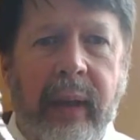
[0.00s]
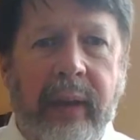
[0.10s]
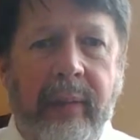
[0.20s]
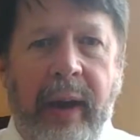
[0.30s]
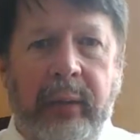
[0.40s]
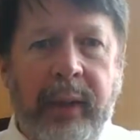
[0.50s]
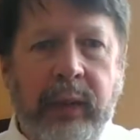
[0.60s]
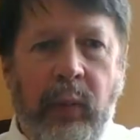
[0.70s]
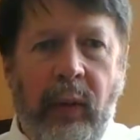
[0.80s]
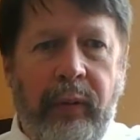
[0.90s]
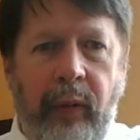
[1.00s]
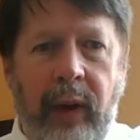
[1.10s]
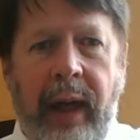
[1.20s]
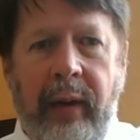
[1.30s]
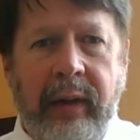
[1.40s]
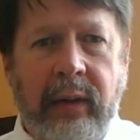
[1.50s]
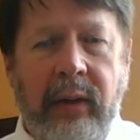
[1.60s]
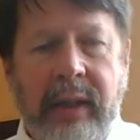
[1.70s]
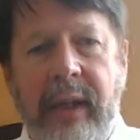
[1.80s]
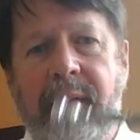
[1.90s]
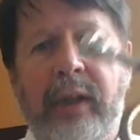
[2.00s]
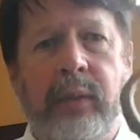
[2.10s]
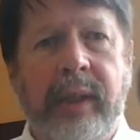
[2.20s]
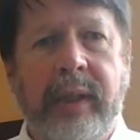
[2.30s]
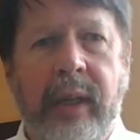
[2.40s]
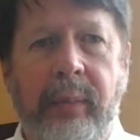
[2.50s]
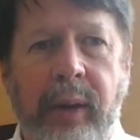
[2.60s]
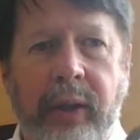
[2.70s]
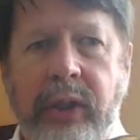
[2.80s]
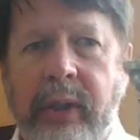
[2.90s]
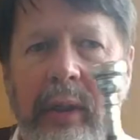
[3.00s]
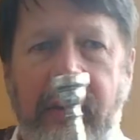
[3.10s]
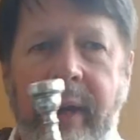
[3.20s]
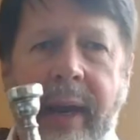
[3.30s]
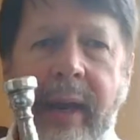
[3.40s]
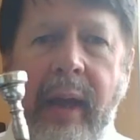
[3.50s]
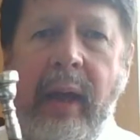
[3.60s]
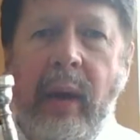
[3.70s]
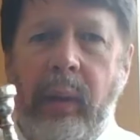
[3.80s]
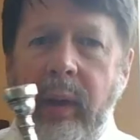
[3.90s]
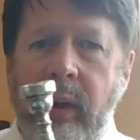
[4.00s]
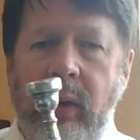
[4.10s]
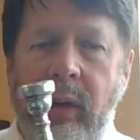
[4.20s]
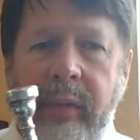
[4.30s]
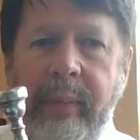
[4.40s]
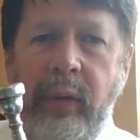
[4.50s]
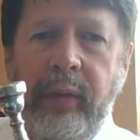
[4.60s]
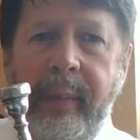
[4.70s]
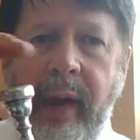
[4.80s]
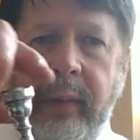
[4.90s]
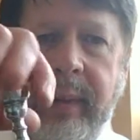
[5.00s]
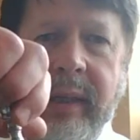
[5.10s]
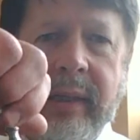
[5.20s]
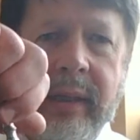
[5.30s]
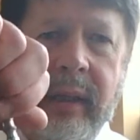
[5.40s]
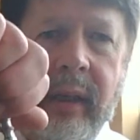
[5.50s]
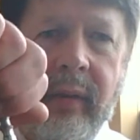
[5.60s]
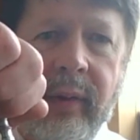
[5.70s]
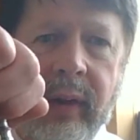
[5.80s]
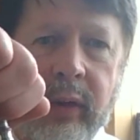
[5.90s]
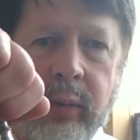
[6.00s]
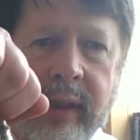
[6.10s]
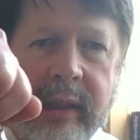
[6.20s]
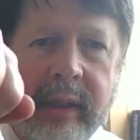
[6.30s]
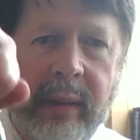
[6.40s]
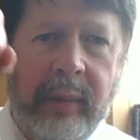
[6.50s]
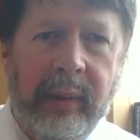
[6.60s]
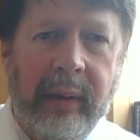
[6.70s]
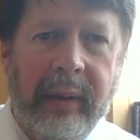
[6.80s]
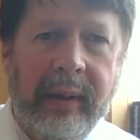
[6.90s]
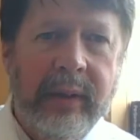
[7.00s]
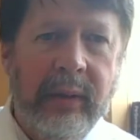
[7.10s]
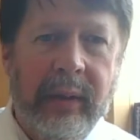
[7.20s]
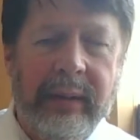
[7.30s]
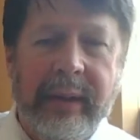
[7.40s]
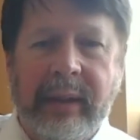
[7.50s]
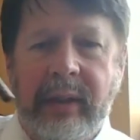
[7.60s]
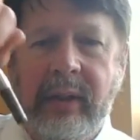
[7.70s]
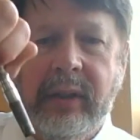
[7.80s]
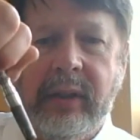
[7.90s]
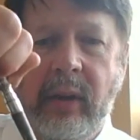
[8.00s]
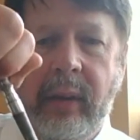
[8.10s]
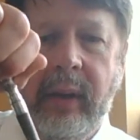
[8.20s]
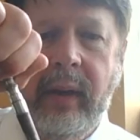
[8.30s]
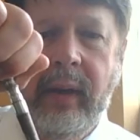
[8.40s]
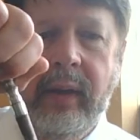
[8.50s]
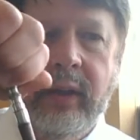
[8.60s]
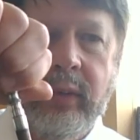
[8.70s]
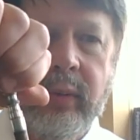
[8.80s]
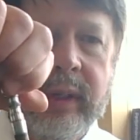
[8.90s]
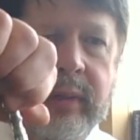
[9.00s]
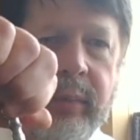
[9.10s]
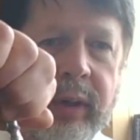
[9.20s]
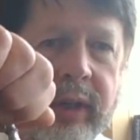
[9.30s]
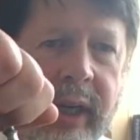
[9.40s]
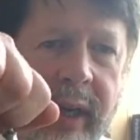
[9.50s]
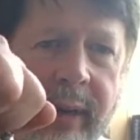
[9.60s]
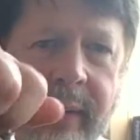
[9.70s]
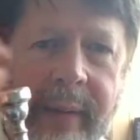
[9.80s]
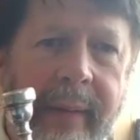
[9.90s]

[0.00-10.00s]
The mouthpiece won't fall out as long as you give it a twist and a push. Okay? When you go to remove the mouthpiece, you give it a little twist and a pull. That's all there is. So you just go in, twist, push in,